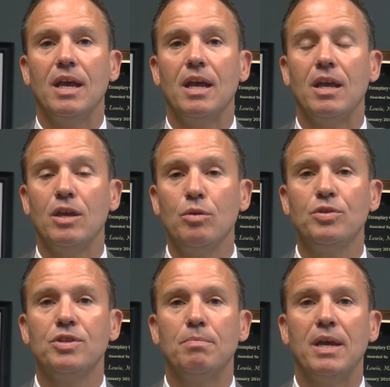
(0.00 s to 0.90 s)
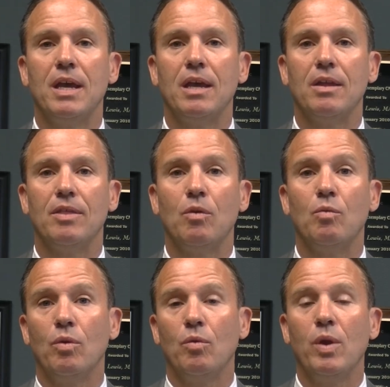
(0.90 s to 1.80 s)
It used to be
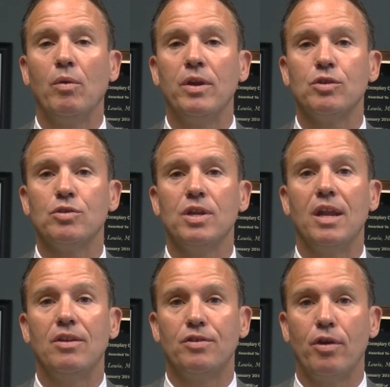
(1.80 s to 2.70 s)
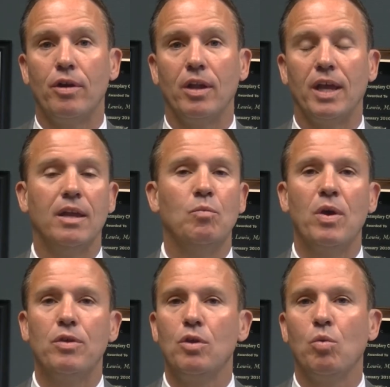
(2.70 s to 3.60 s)
that we were interested internally, and
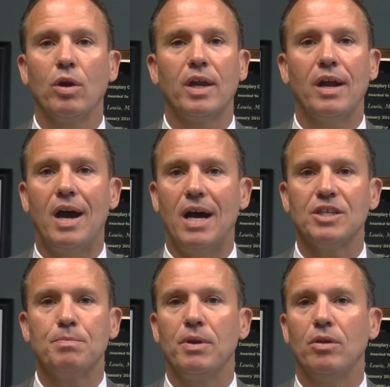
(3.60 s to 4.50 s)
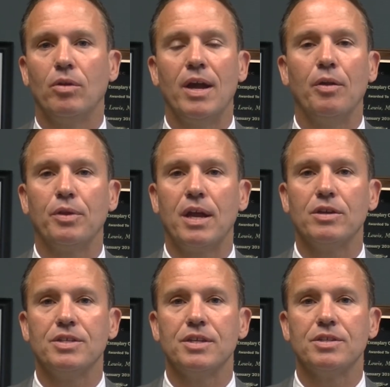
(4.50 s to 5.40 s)
whether you work at a hospital or
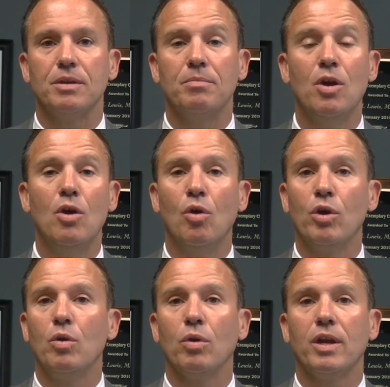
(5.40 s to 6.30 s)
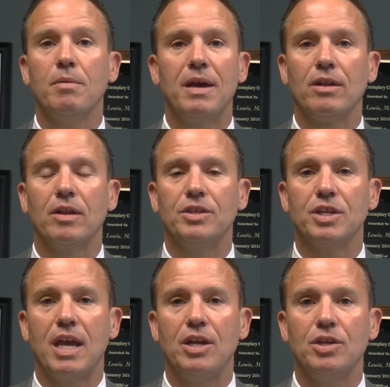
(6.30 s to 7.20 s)
healthcare system or you work at a medical
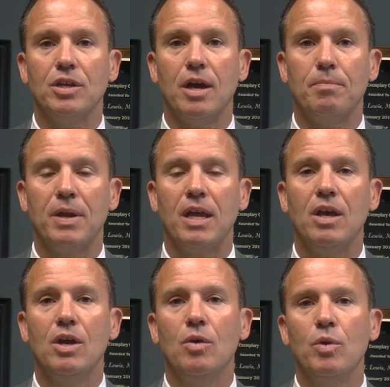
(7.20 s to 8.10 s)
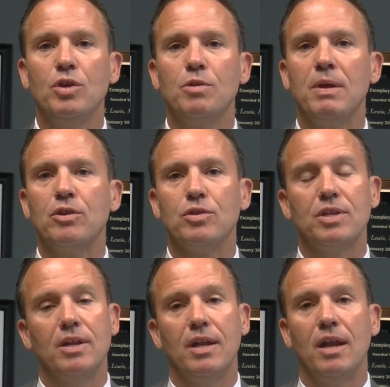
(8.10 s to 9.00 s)
education company, we used to be
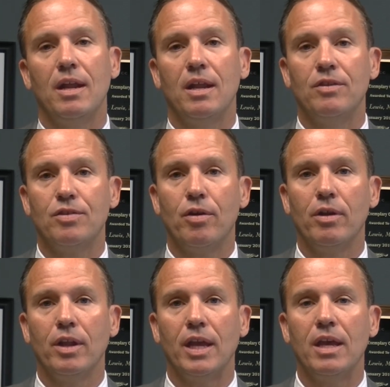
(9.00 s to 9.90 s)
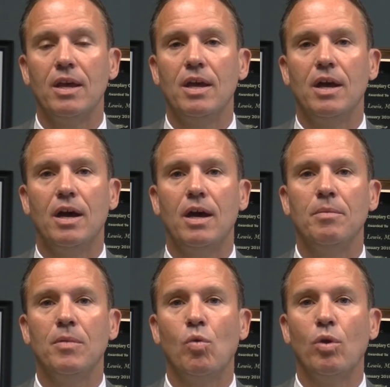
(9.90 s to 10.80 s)
interested in it internally
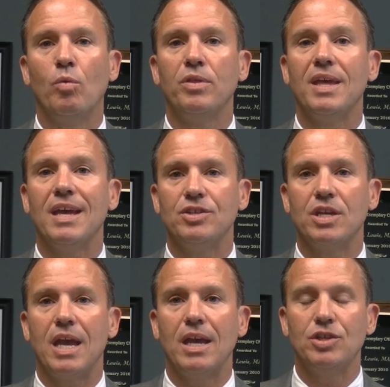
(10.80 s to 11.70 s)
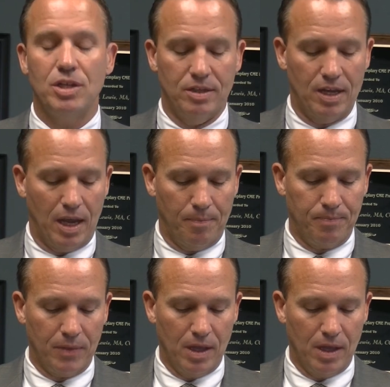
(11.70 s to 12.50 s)
or with the education team.